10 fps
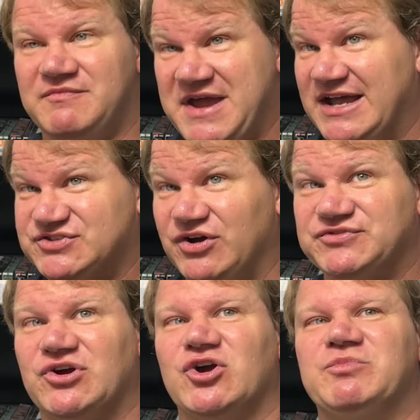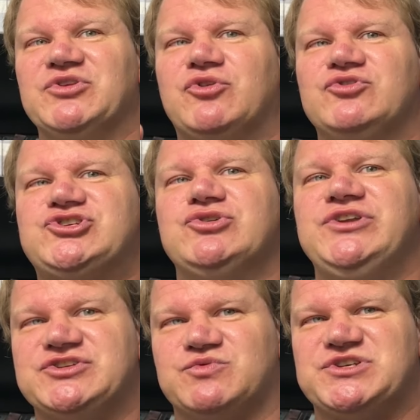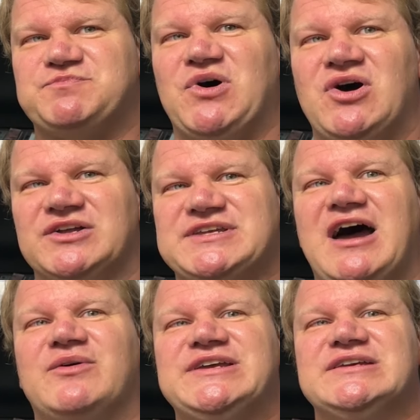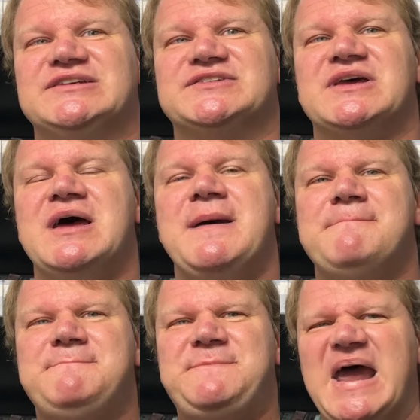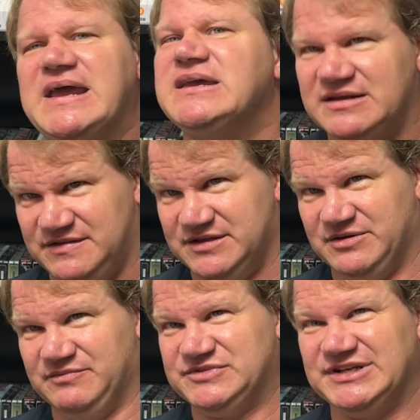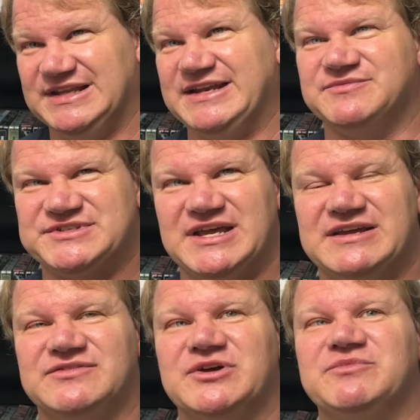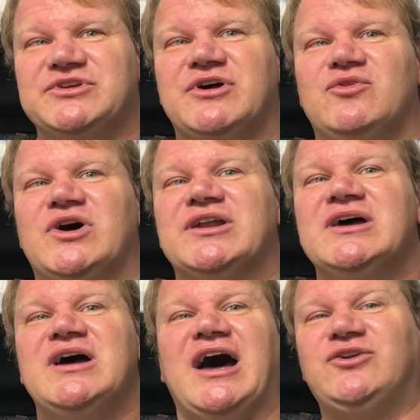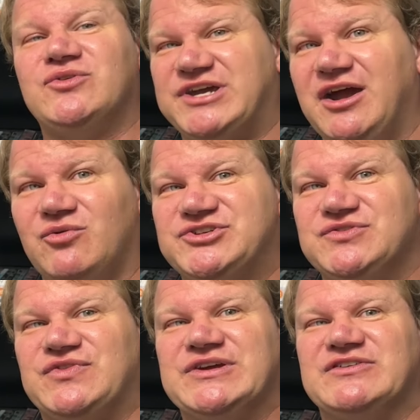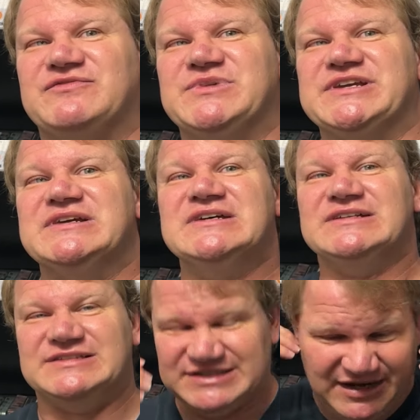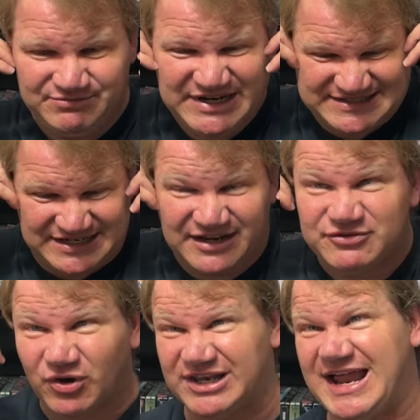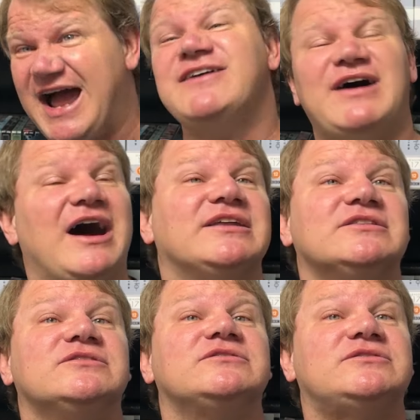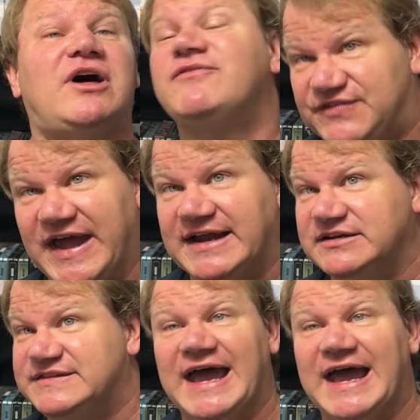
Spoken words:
Hats off to her. But Shuti's response, how he is begging them to let him save them. You know what? I don't care what you think of me. Let me save your life. I love that.